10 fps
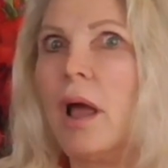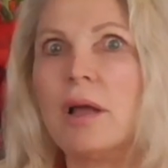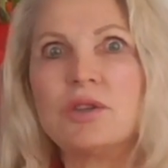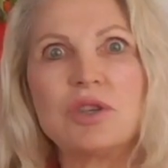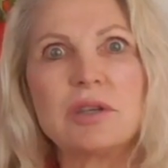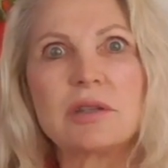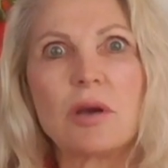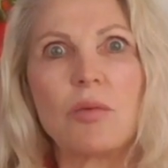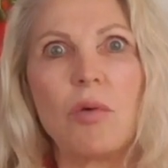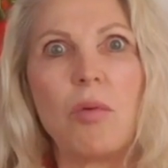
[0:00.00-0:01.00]
And she
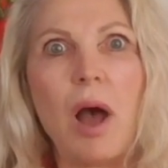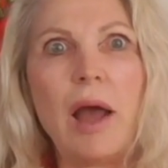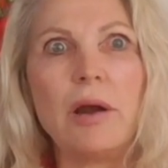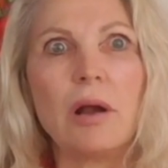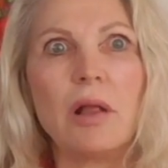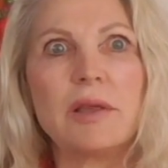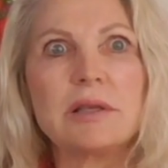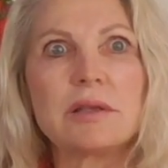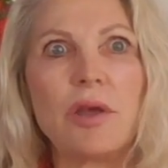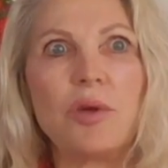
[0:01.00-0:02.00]
said, well, why are all
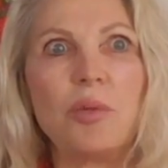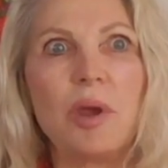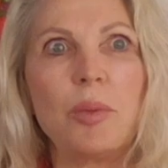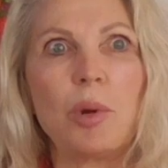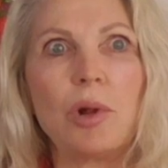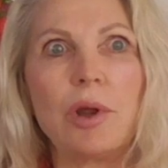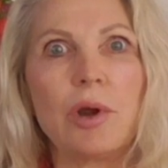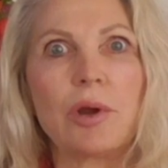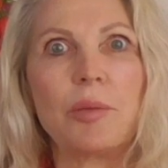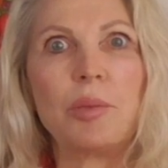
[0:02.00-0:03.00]
these other people
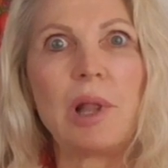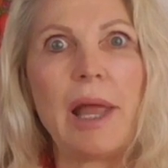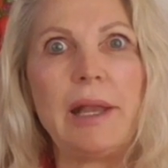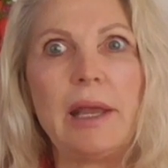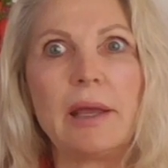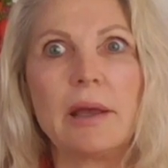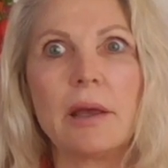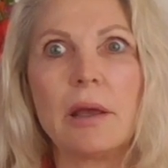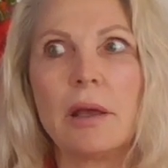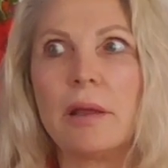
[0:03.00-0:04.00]
here complaining
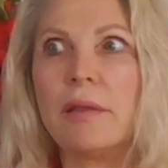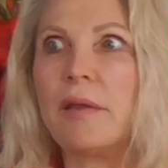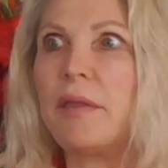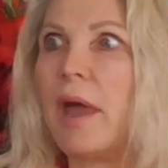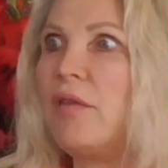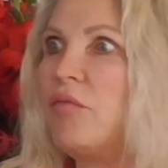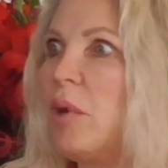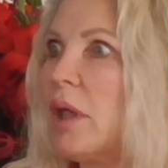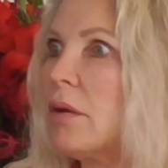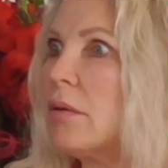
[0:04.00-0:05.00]
that they've
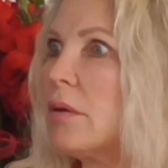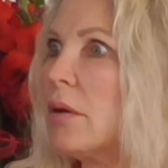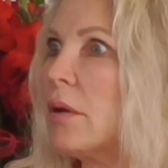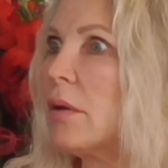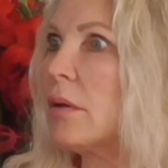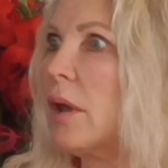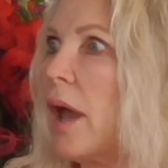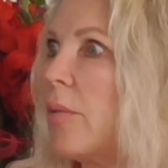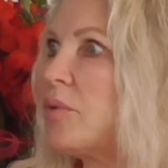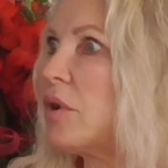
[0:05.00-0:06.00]
been
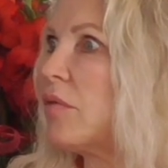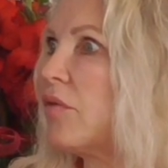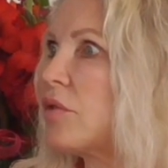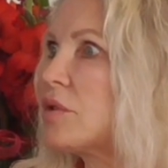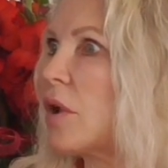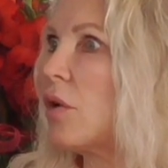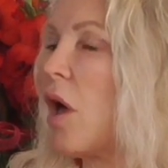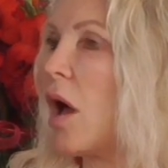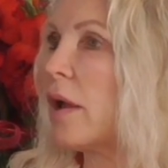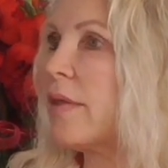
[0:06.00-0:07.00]
captive for so long?